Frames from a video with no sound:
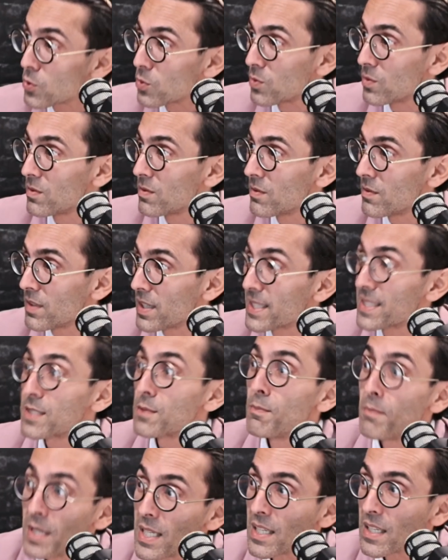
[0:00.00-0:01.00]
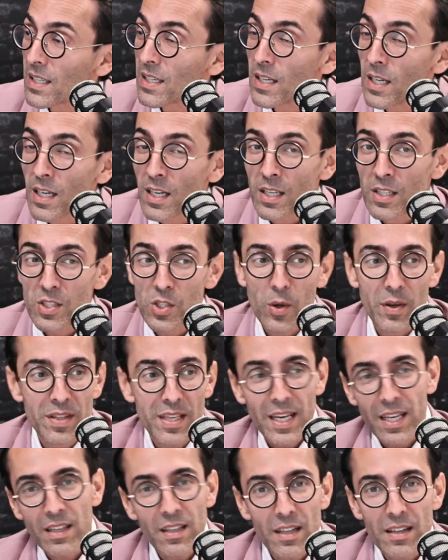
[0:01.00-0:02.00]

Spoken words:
Yeah. It's me. So at the end of